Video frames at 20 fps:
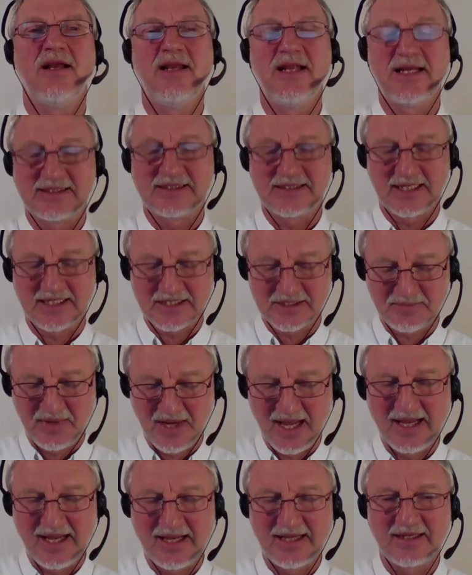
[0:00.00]
Let's
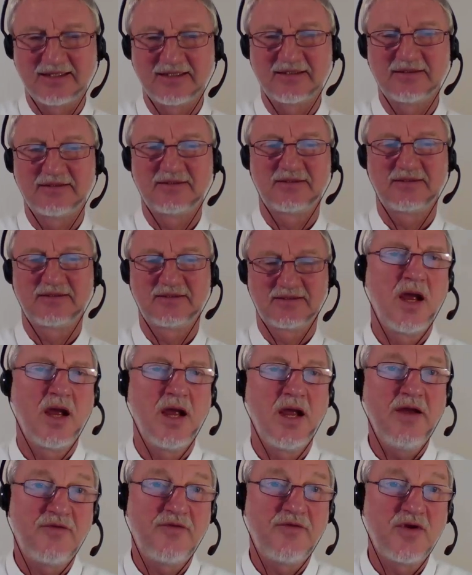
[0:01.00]
explain.
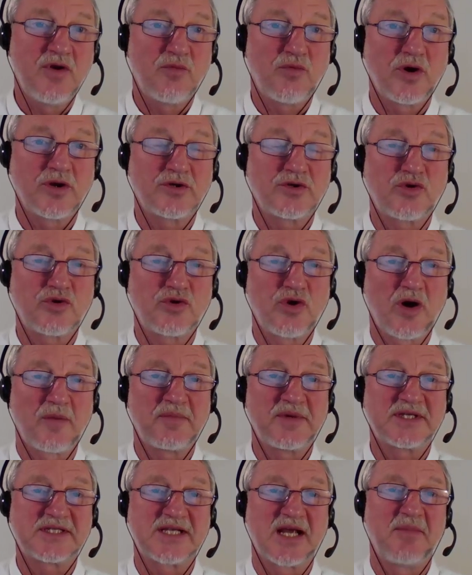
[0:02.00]
If you want to
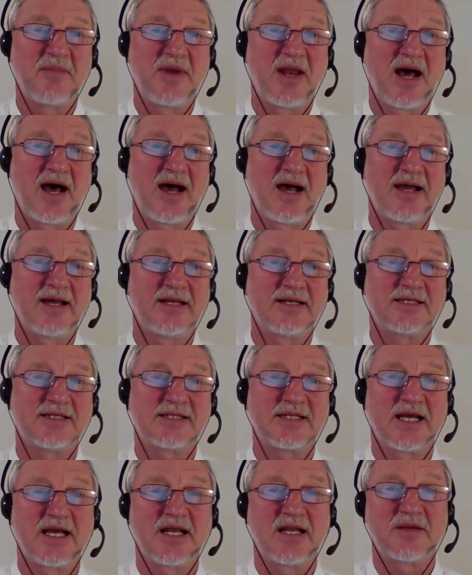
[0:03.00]
copy some
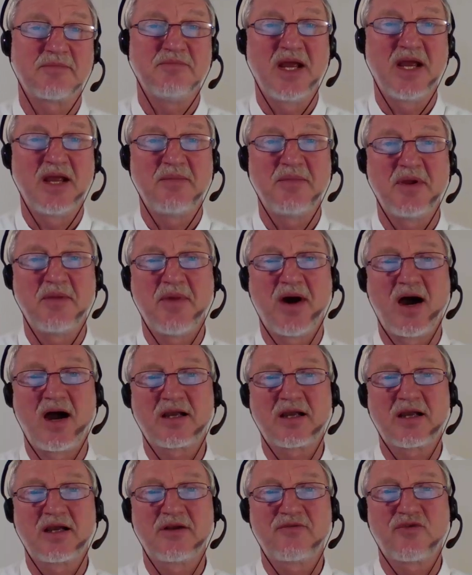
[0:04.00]
lines and maybe
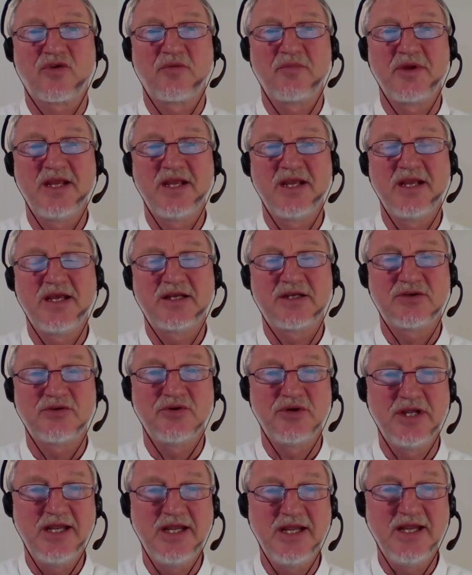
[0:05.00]
mark it from here
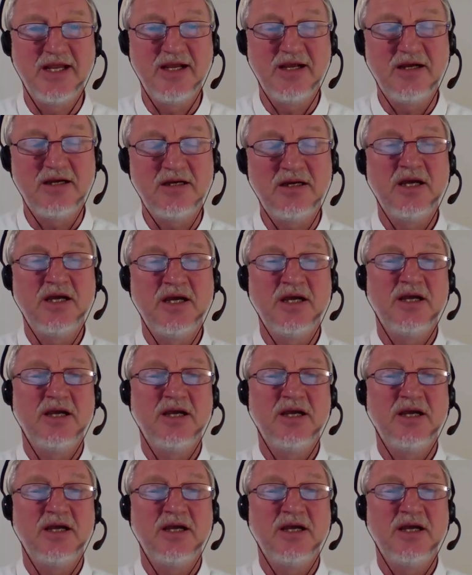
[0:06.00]
to here,